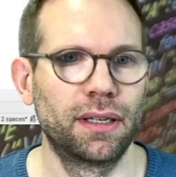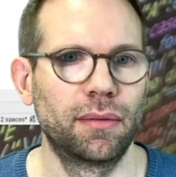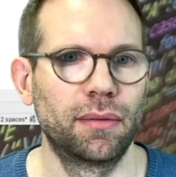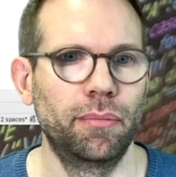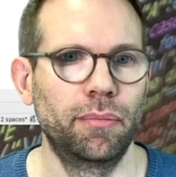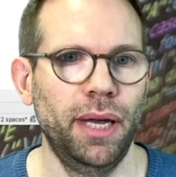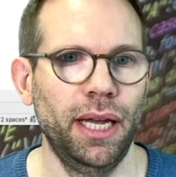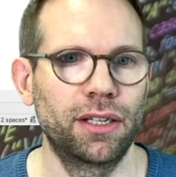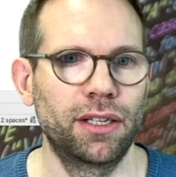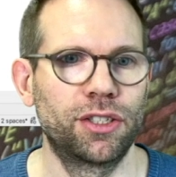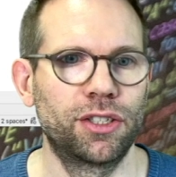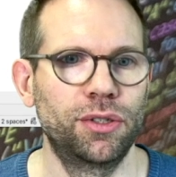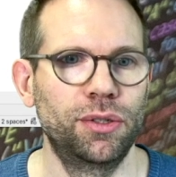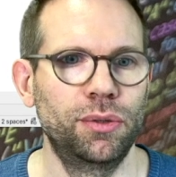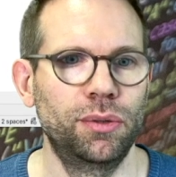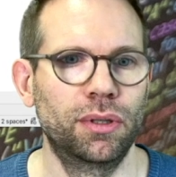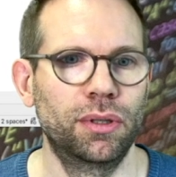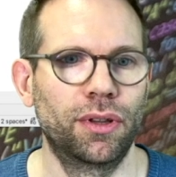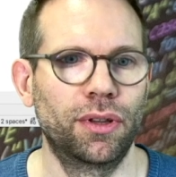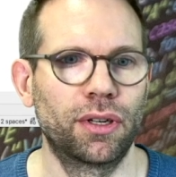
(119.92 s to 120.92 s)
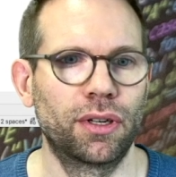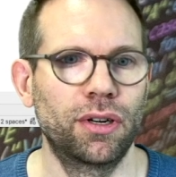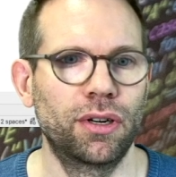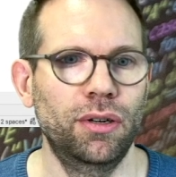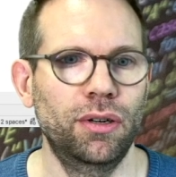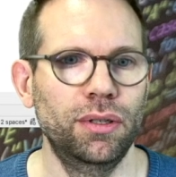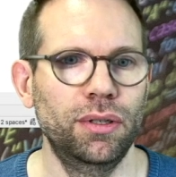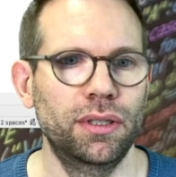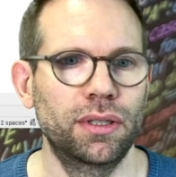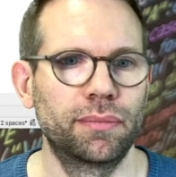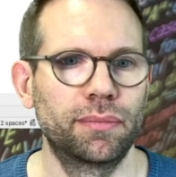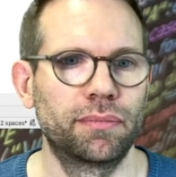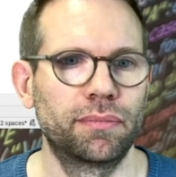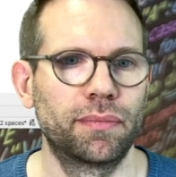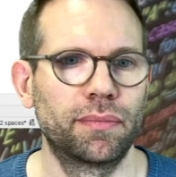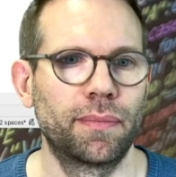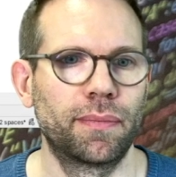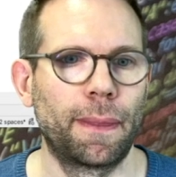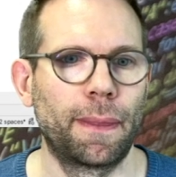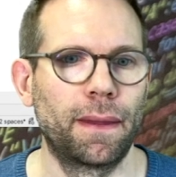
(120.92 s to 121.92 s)
back to the code.
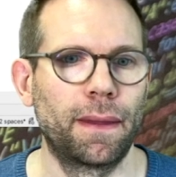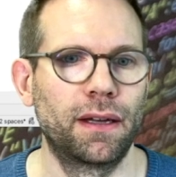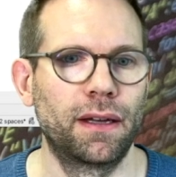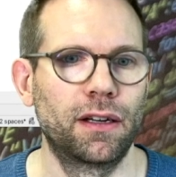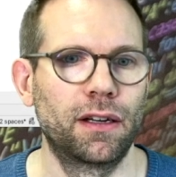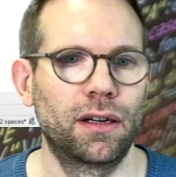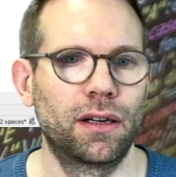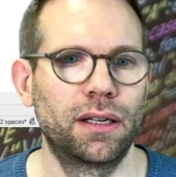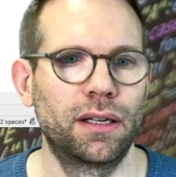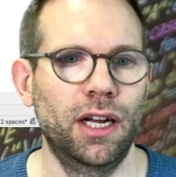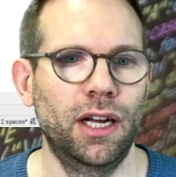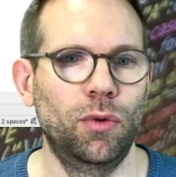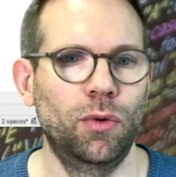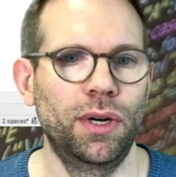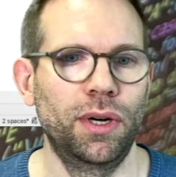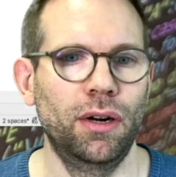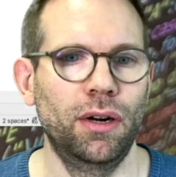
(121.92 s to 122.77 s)
Now we're